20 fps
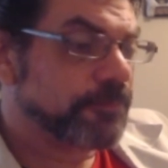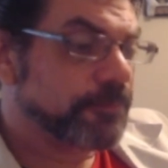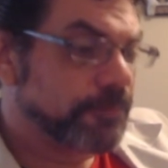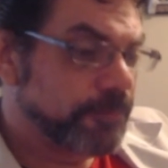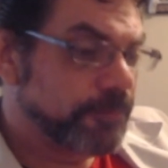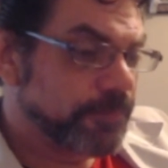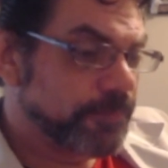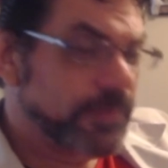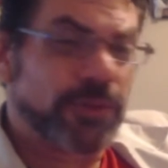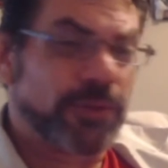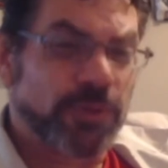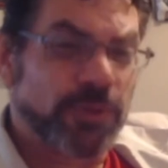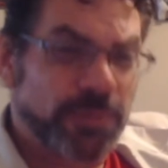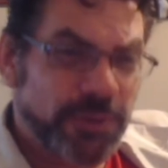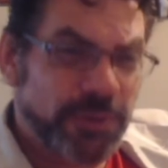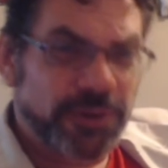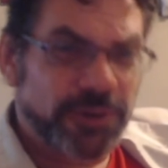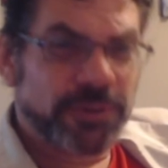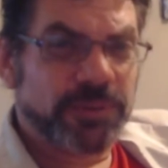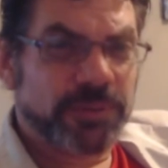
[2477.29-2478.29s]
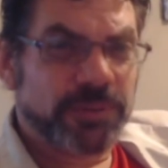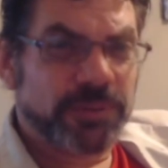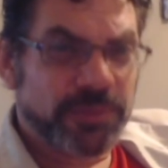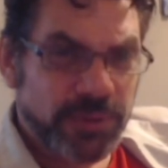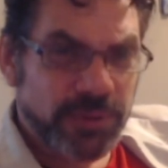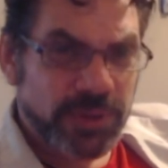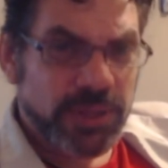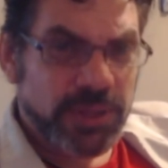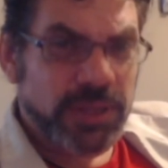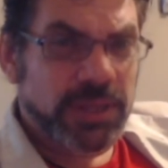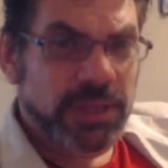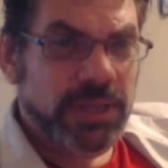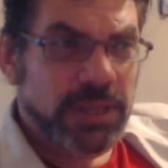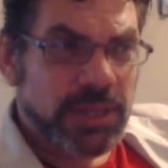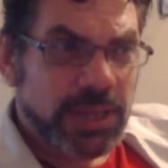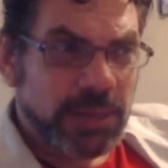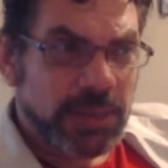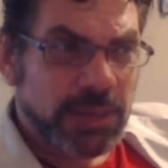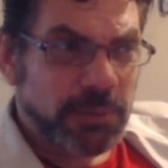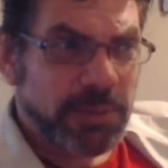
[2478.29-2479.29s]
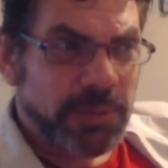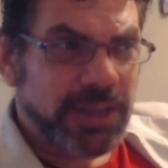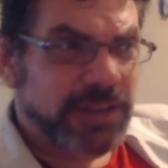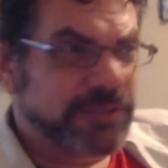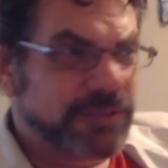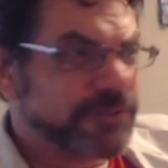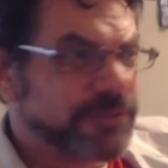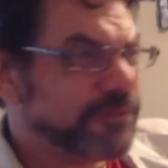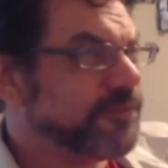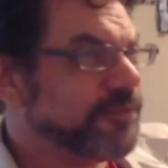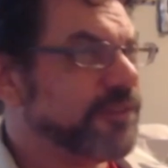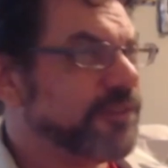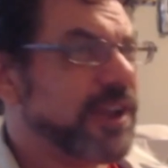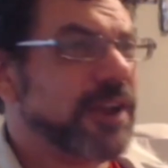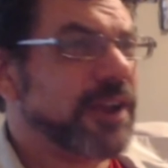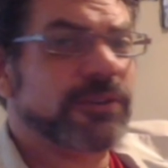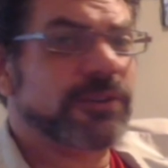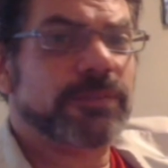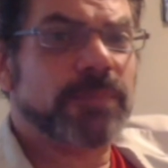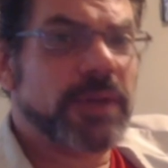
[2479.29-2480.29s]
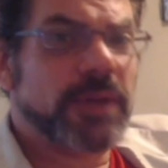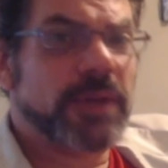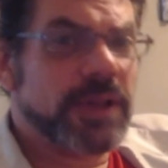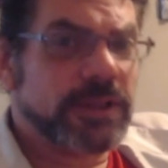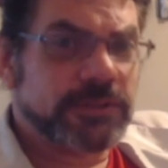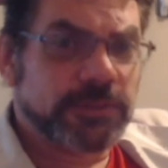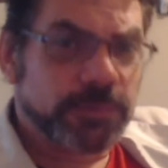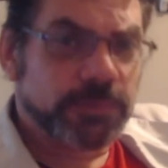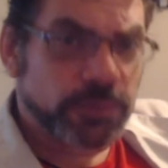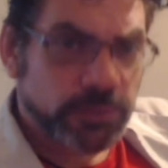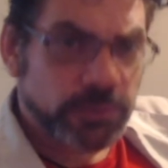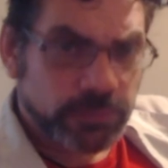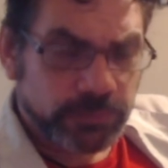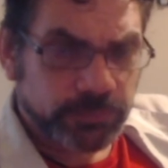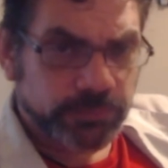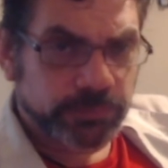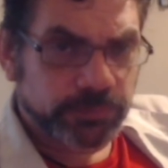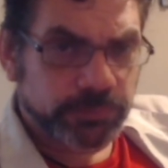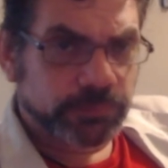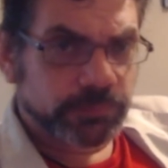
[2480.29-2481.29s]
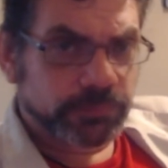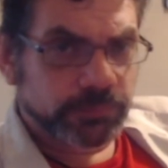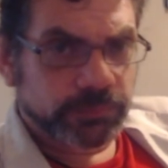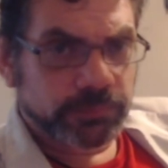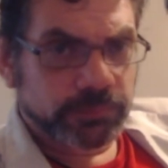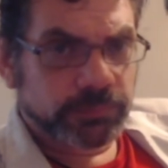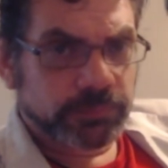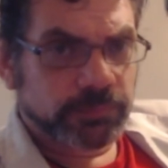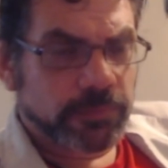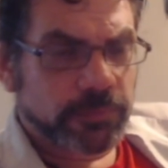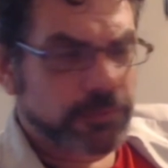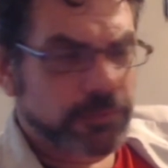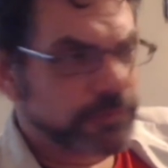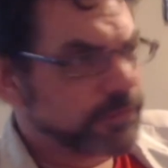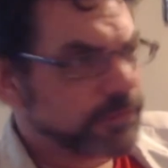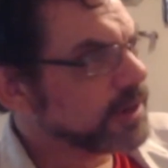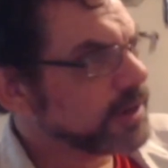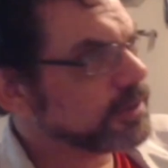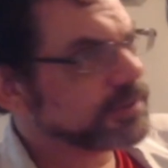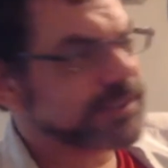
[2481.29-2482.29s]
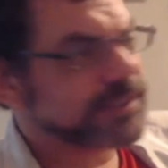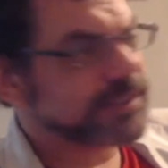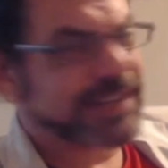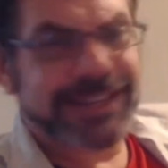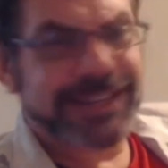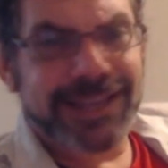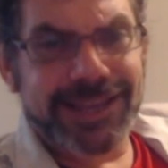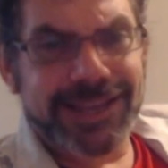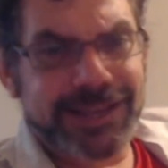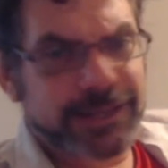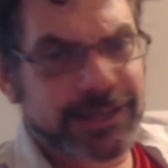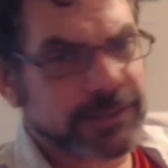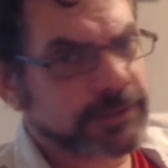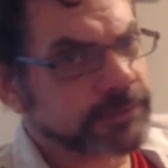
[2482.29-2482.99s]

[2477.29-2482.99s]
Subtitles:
That's what I'm going to do. I'm going to make it as fair as possible. As fair as I can.